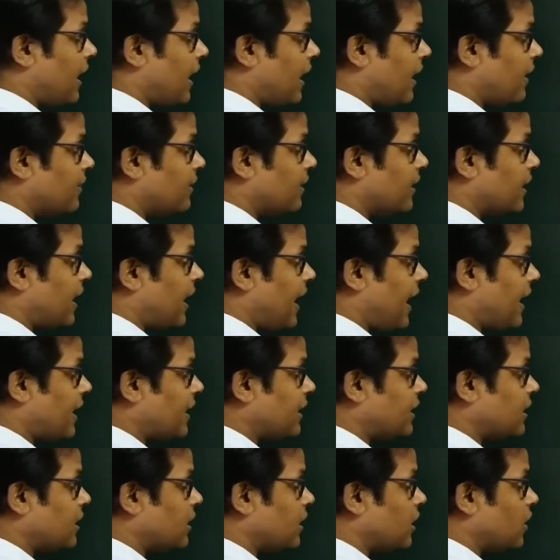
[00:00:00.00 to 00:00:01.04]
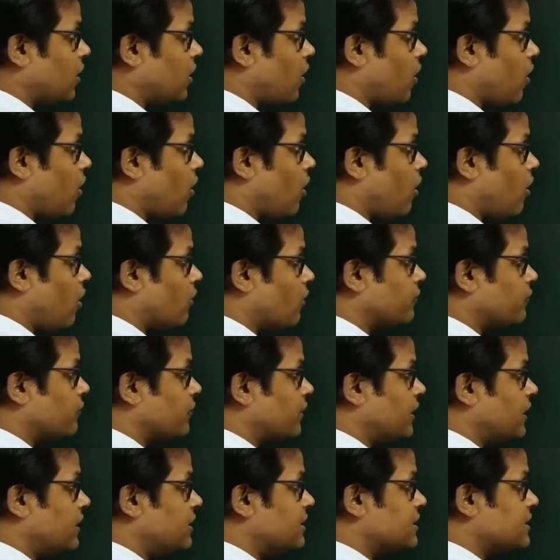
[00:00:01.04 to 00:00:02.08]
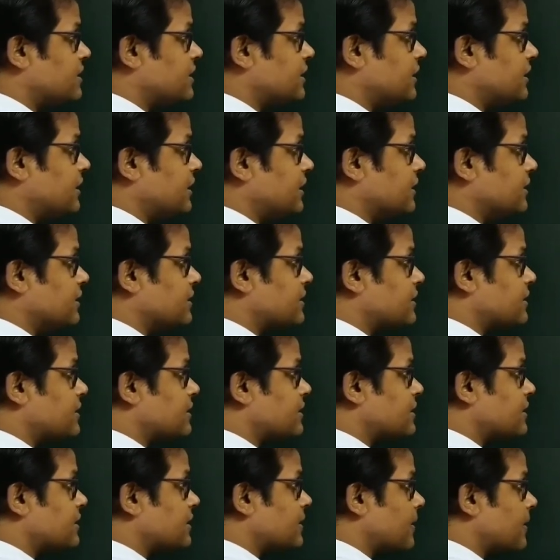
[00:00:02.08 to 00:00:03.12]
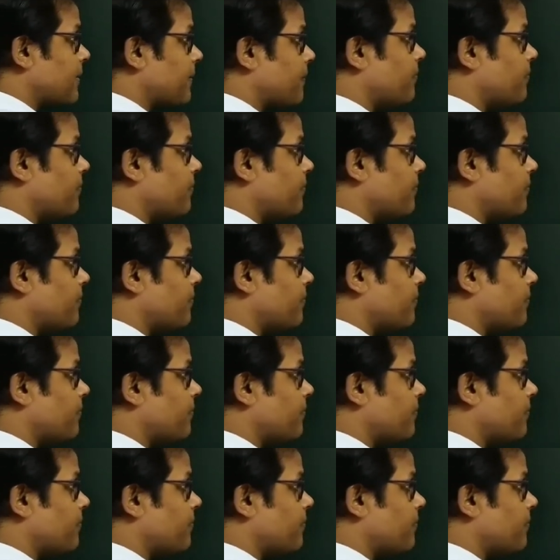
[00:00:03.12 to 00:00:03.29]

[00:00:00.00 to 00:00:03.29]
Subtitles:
and the angle of incidence